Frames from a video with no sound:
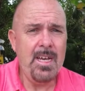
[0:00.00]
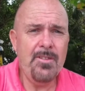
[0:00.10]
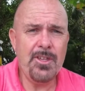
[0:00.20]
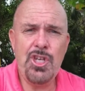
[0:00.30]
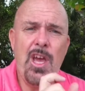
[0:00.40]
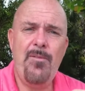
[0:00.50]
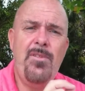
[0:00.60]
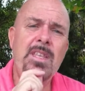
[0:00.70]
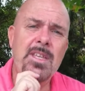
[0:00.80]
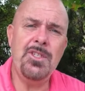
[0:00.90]
the jet
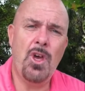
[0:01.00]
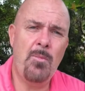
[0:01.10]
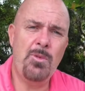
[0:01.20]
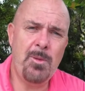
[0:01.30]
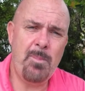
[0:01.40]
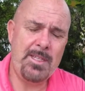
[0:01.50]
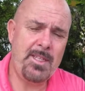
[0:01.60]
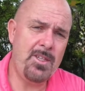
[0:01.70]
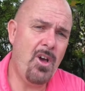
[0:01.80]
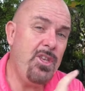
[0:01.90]
fin design was the best
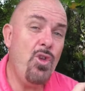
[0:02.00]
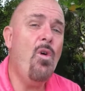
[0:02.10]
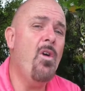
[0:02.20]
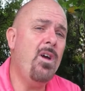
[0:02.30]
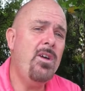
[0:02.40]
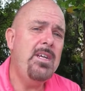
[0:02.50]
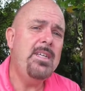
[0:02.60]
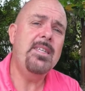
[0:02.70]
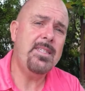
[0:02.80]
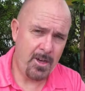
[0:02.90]
design, Nora
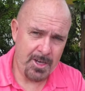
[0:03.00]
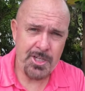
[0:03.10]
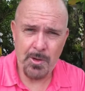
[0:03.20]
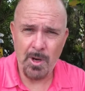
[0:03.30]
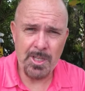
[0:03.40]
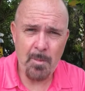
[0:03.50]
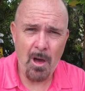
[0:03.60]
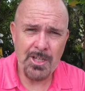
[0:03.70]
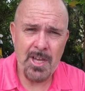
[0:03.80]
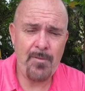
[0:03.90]
decided she wanted to
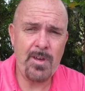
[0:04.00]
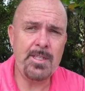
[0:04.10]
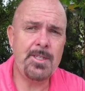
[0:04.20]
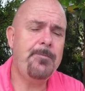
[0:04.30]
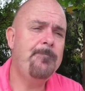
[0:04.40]
buy jet fins.